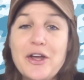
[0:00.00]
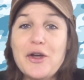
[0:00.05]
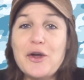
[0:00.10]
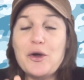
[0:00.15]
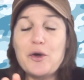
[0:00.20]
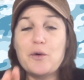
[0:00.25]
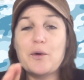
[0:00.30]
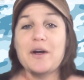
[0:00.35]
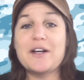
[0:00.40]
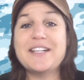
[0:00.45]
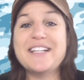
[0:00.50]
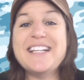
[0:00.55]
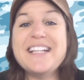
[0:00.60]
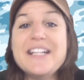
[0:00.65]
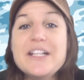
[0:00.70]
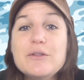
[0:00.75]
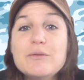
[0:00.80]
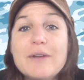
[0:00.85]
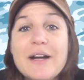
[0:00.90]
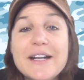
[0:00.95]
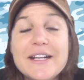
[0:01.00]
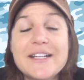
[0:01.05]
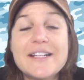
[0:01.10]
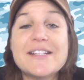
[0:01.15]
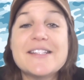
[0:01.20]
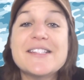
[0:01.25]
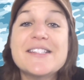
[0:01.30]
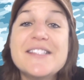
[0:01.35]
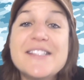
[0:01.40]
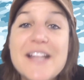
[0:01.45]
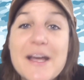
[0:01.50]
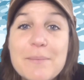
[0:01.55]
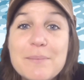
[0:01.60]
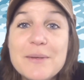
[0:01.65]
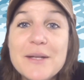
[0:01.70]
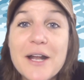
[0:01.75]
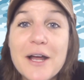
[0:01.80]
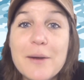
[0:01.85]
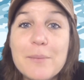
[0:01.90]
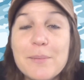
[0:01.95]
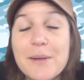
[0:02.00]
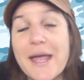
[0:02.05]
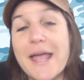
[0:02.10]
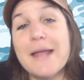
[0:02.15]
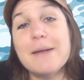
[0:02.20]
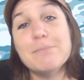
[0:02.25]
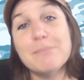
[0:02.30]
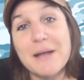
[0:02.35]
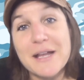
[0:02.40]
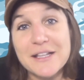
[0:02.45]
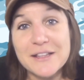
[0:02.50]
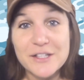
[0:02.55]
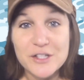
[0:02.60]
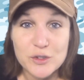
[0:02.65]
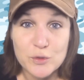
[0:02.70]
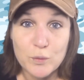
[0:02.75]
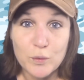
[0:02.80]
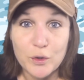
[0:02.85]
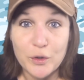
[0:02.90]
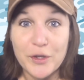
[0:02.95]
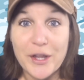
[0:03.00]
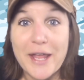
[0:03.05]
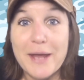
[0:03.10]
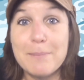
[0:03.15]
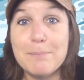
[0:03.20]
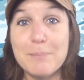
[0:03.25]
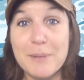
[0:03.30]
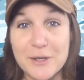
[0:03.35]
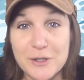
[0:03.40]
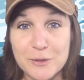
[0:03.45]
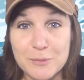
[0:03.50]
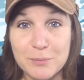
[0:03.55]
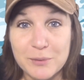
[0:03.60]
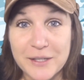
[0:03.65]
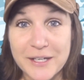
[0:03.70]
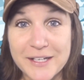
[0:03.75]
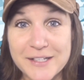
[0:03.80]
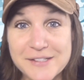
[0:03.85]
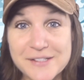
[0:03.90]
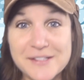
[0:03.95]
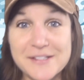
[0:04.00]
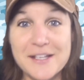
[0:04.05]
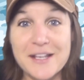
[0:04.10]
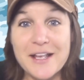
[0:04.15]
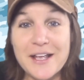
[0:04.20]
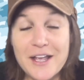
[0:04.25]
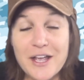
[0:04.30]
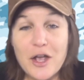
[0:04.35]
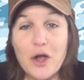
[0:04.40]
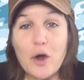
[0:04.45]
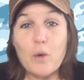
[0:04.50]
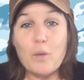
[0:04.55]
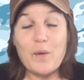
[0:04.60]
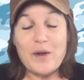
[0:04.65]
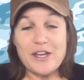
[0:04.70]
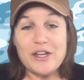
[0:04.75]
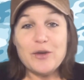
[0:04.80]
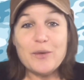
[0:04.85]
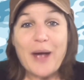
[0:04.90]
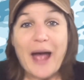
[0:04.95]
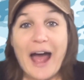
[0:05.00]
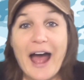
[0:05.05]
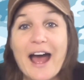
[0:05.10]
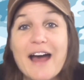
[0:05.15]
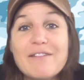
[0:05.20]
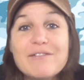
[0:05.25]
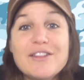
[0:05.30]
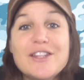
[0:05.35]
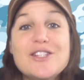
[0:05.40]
who are getting ready to step it up and make this world a better place. When you have the